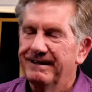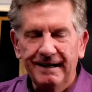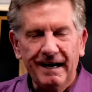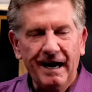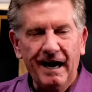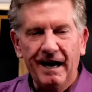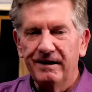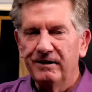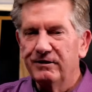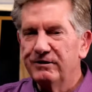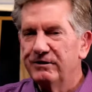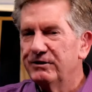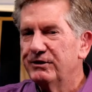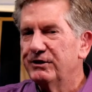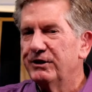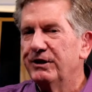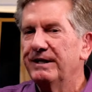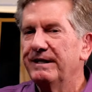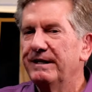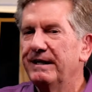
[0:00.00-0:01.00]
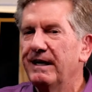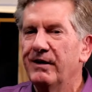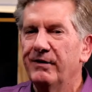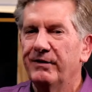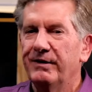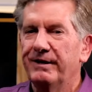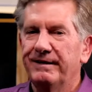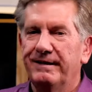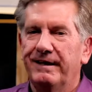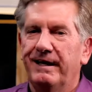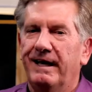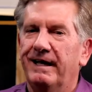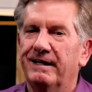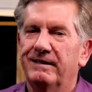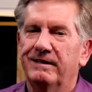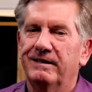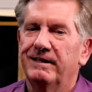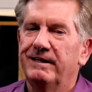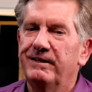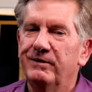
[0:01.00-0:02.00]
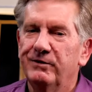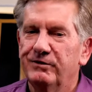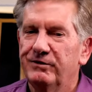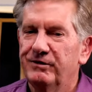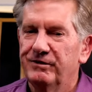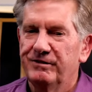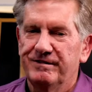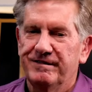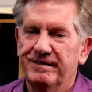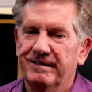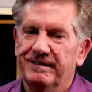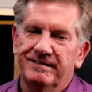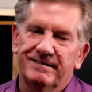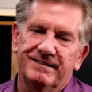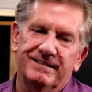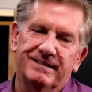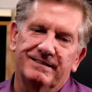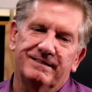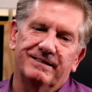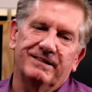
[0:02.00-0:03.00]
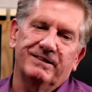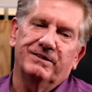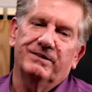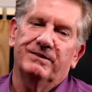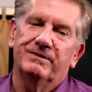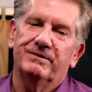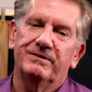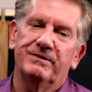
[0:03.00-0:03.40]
Yeah, you just shut it down. And the leader just thinks that they're